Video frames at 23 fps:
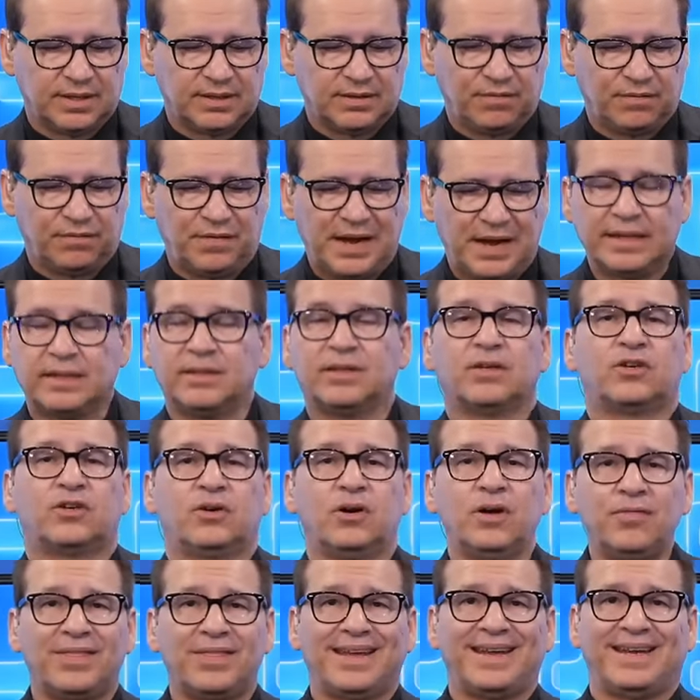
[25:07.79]
The fact, the
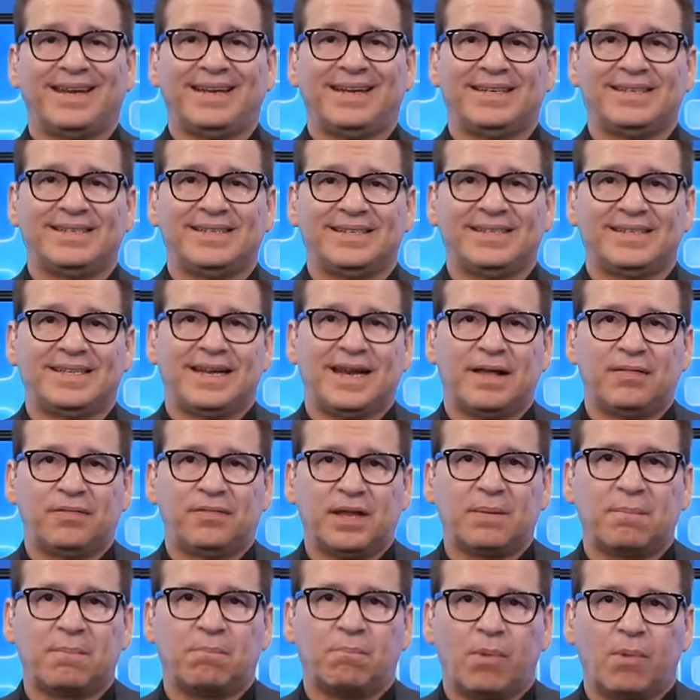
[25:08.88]
good thing is that I
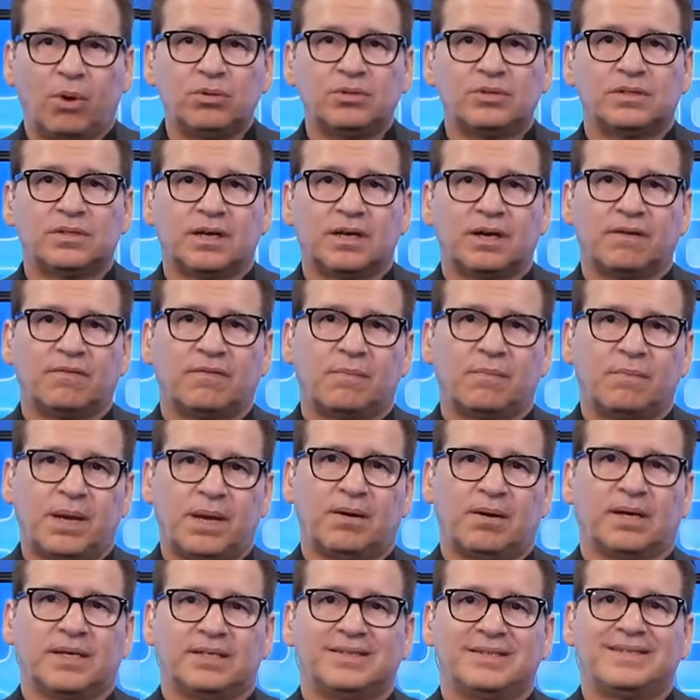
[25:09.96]
think most of
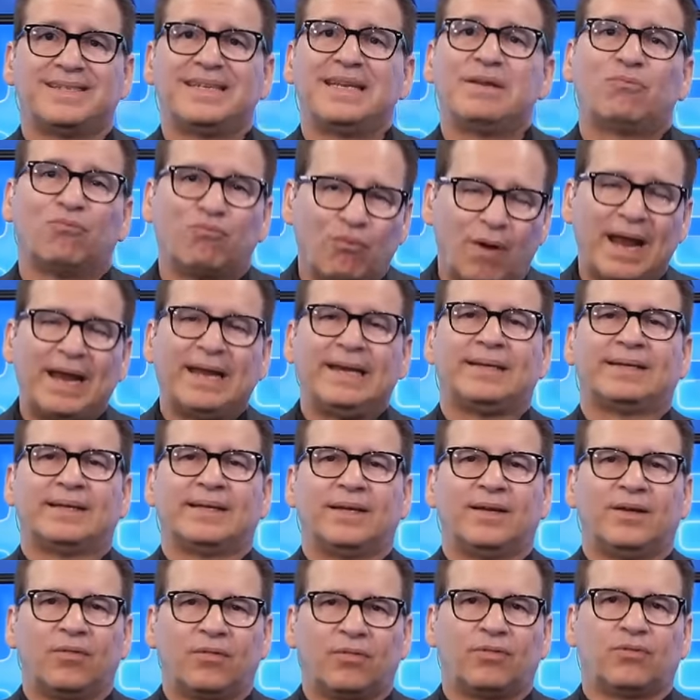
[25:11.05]
Americans see right
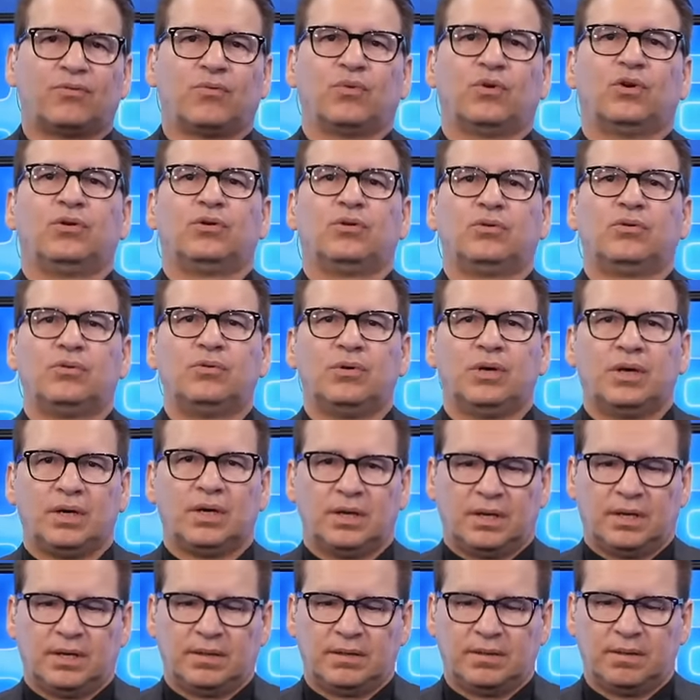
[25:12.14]
through
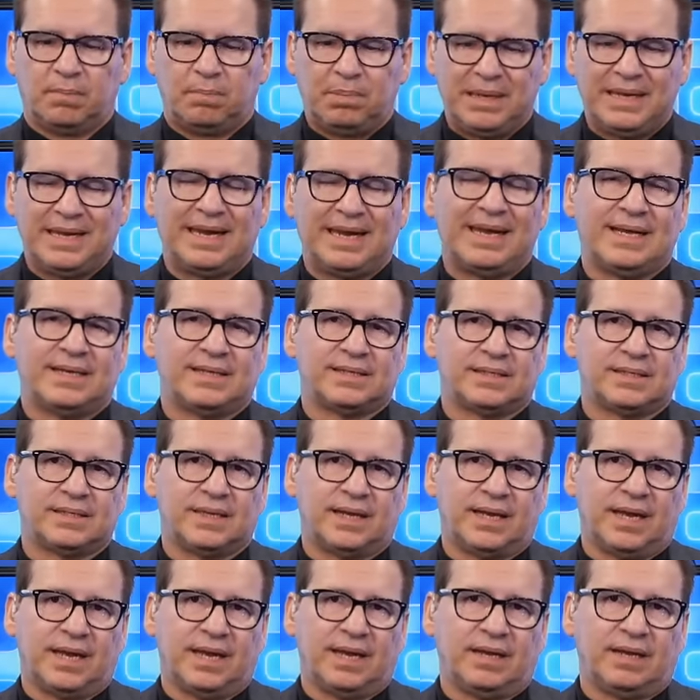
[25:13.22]
the BS.
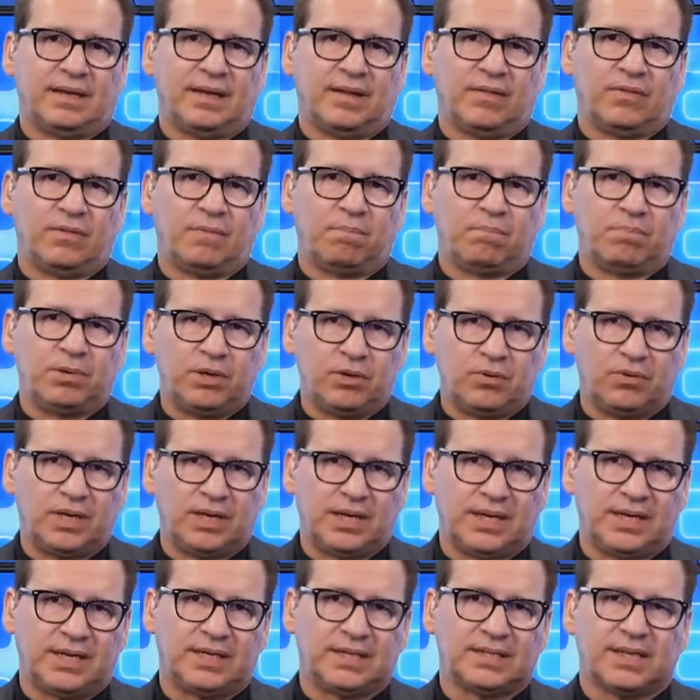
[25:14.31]
And the
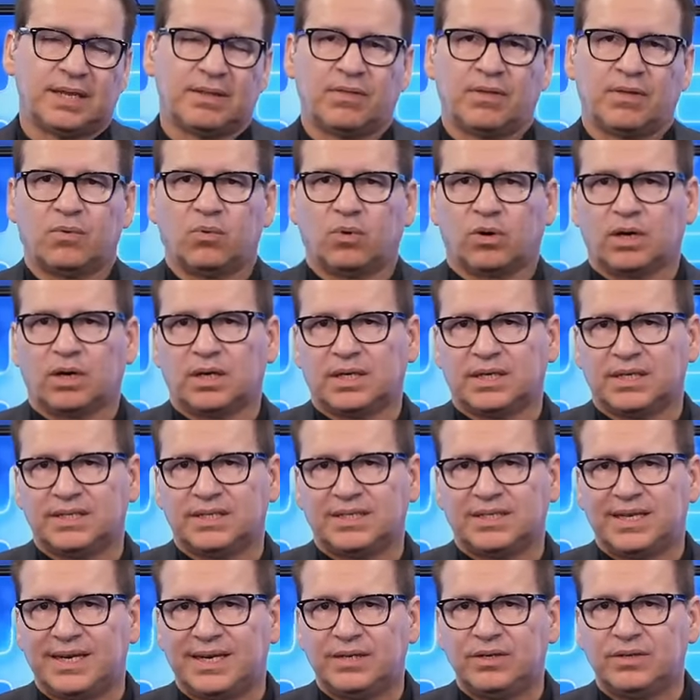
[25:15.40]
beauty is, I think we're going to
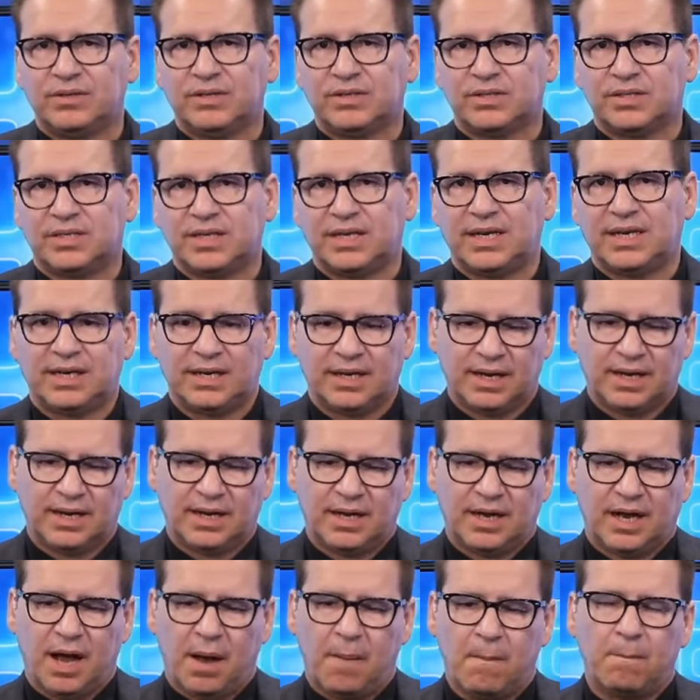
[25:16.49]
continue to see
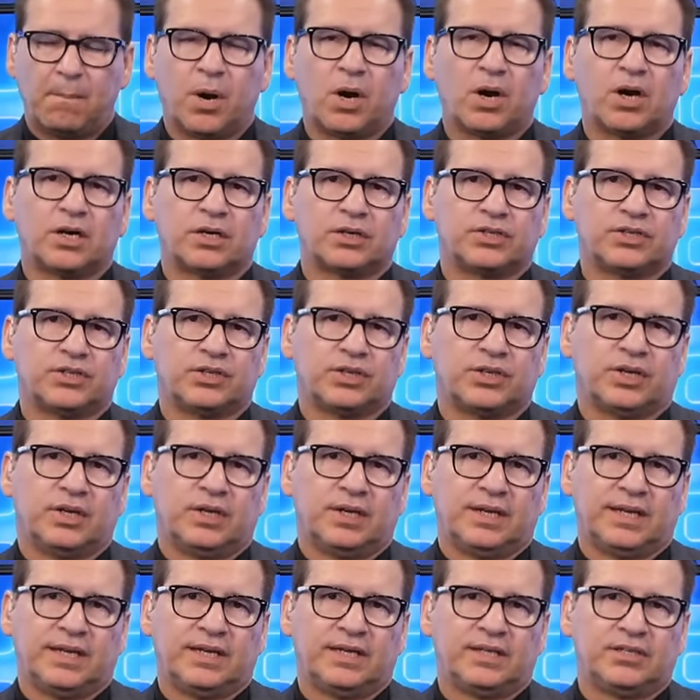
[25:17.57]
a march
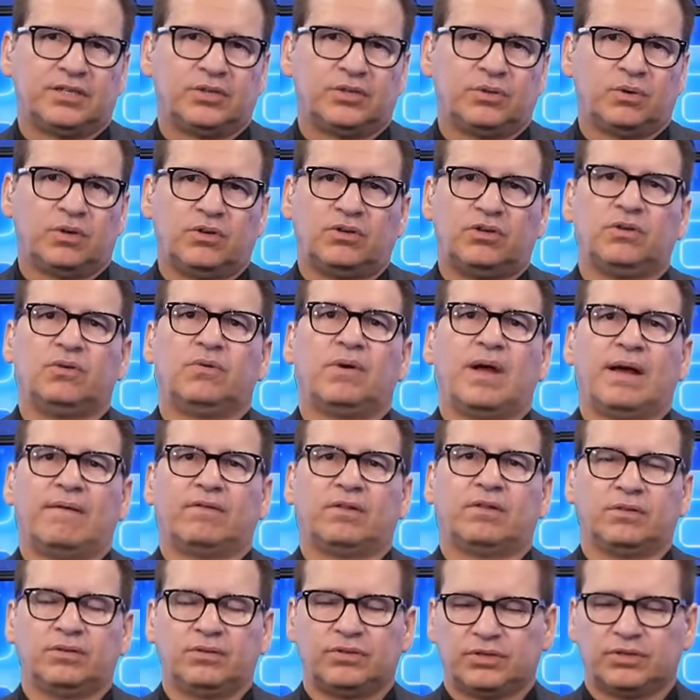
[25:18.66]
into a new
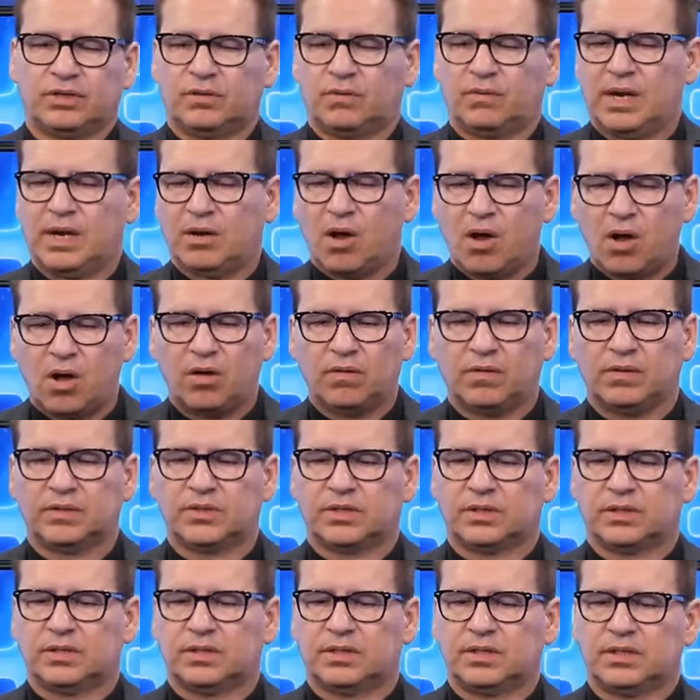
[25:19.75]
evolution around all
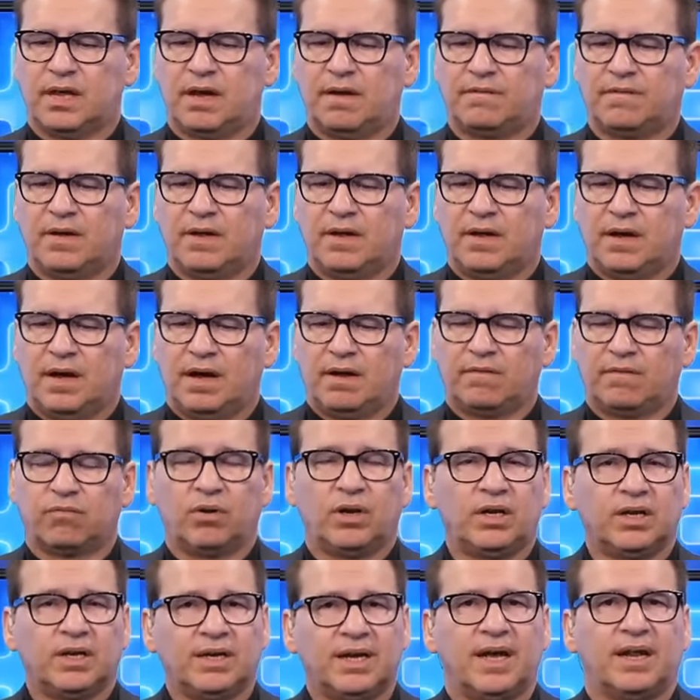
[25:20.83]
this good stuff of
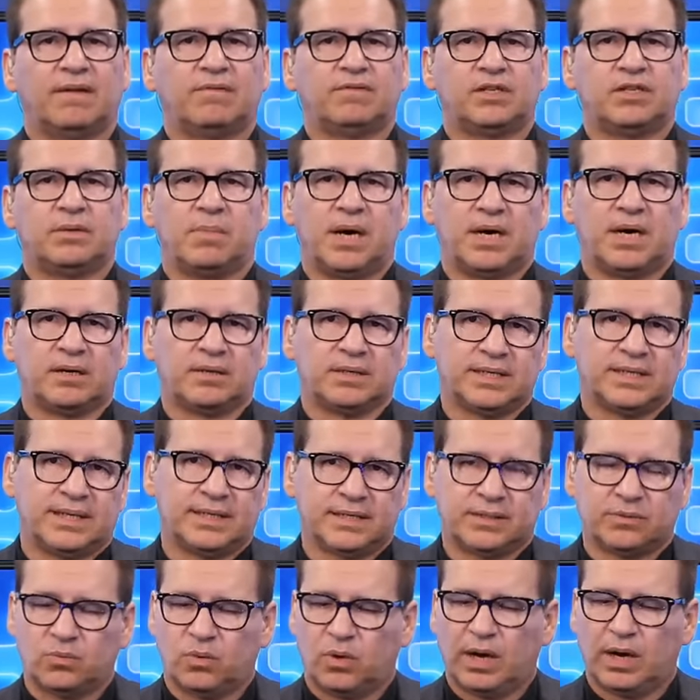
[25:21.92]
really kind of
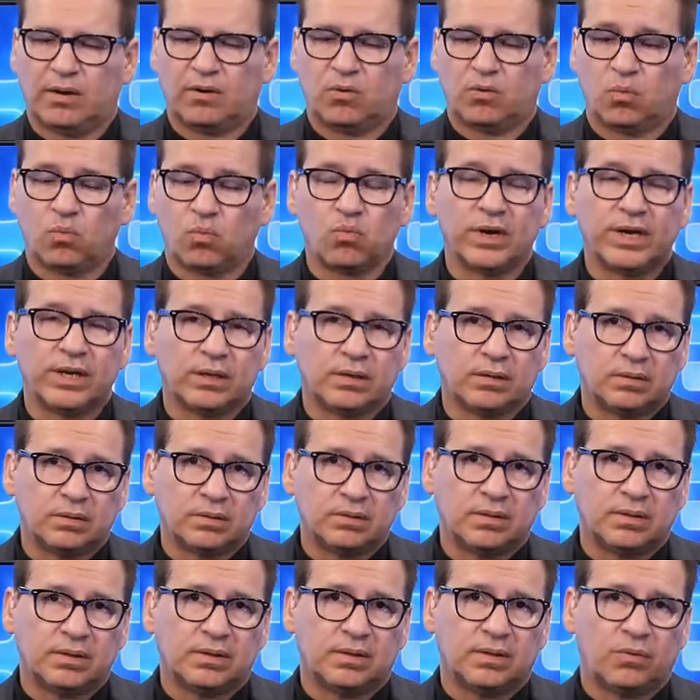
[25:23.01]
democratizing where
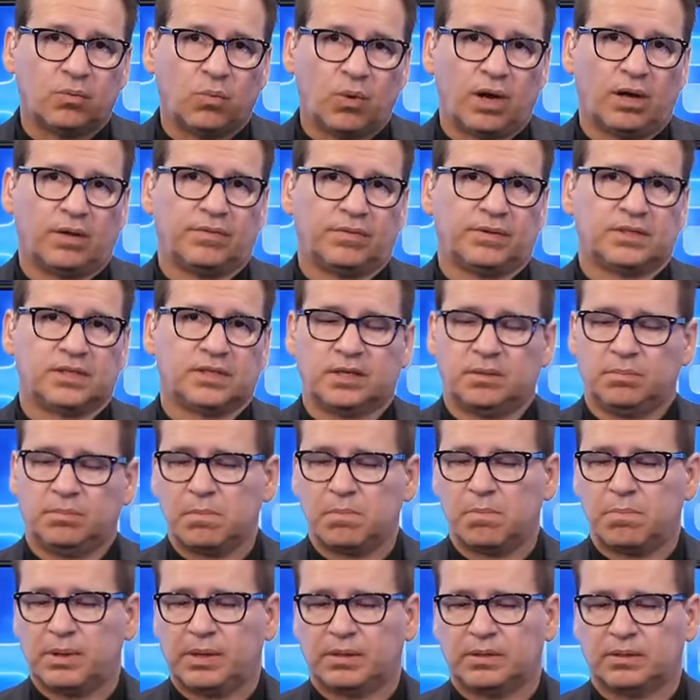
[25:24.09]
real wealth is going to
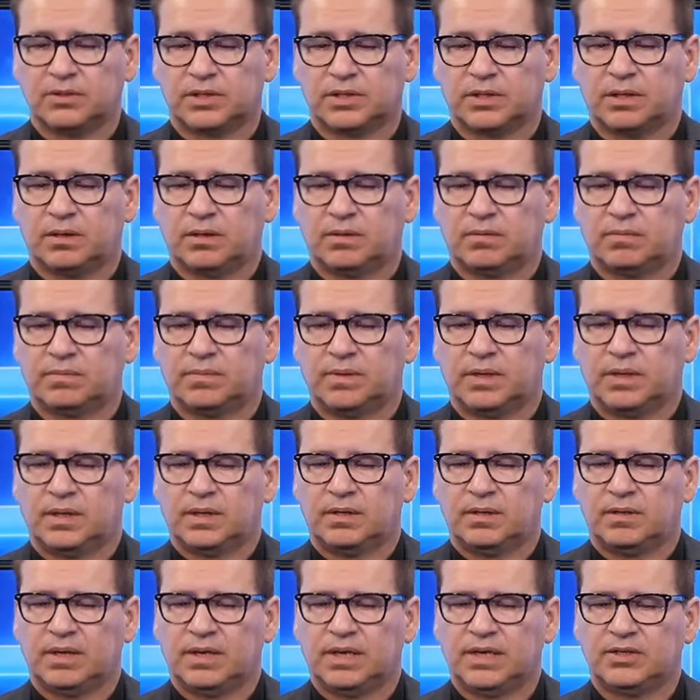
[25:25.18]
be built. So
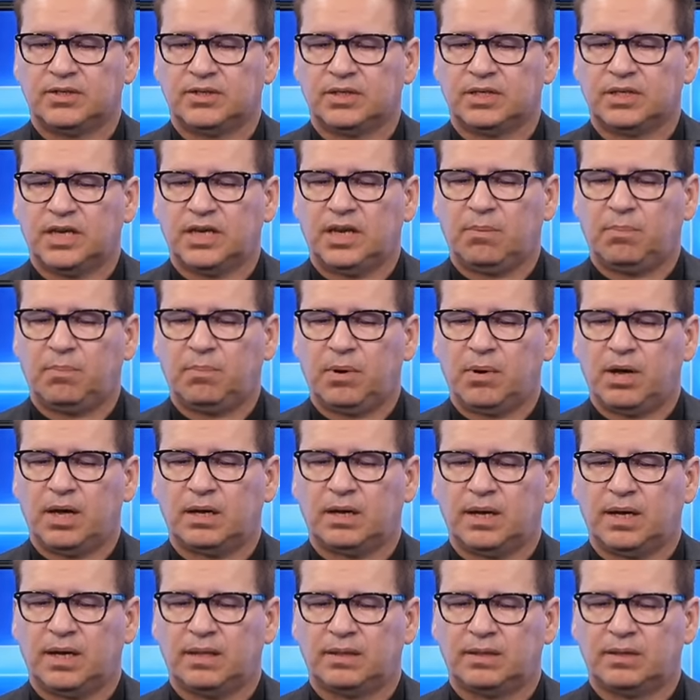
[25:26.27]
you guys just keep
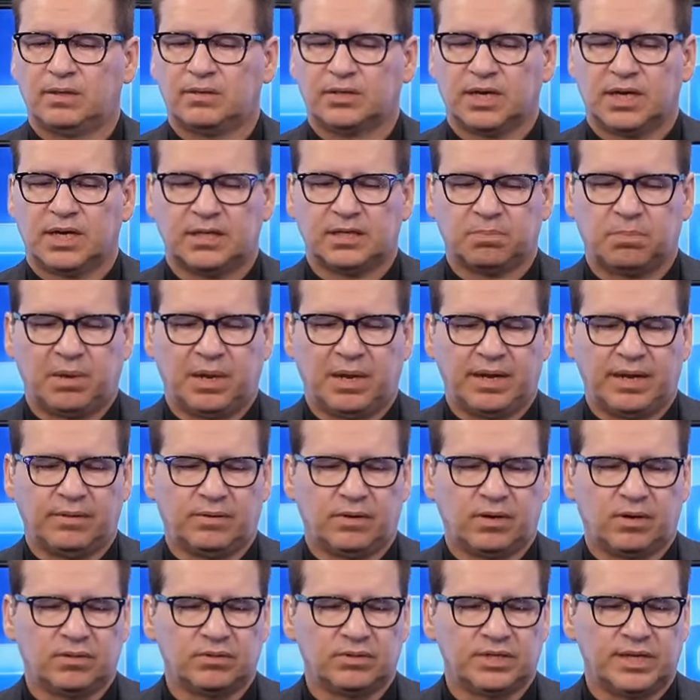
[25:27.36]
on letting those guys play
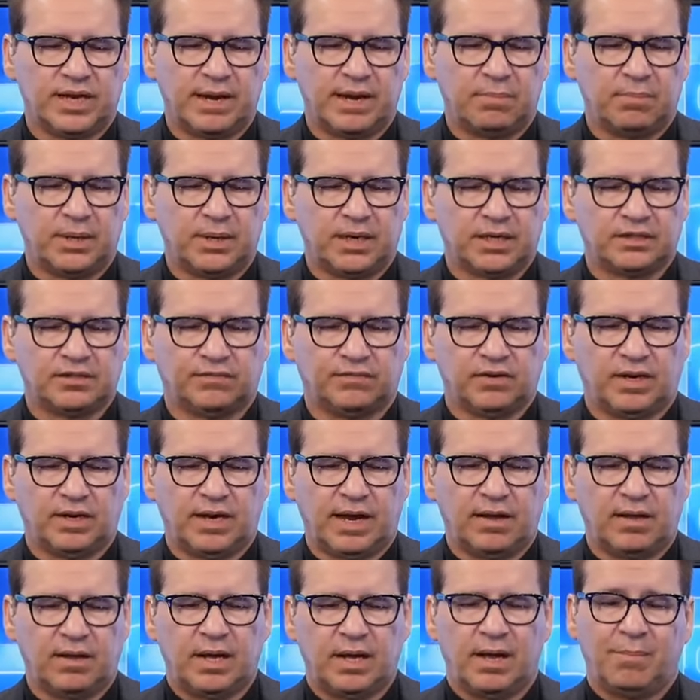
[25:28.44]
in their own sandbox for
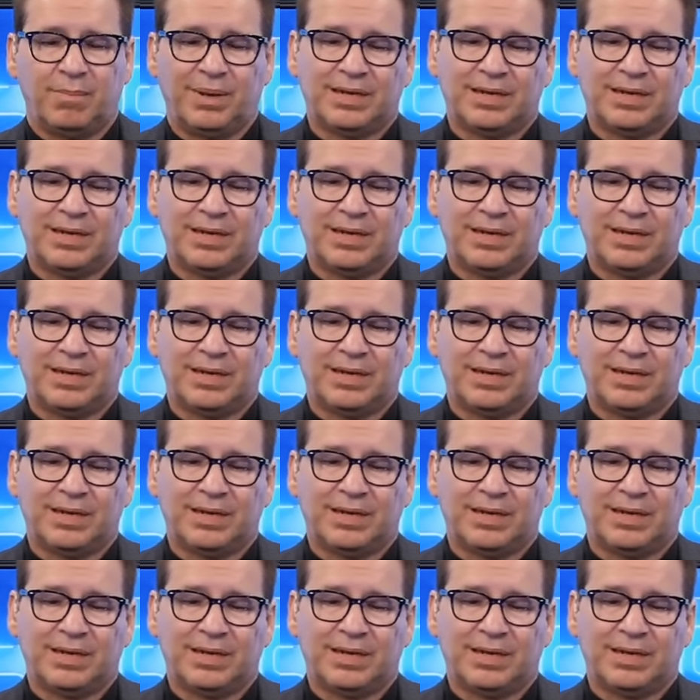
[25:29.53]
now.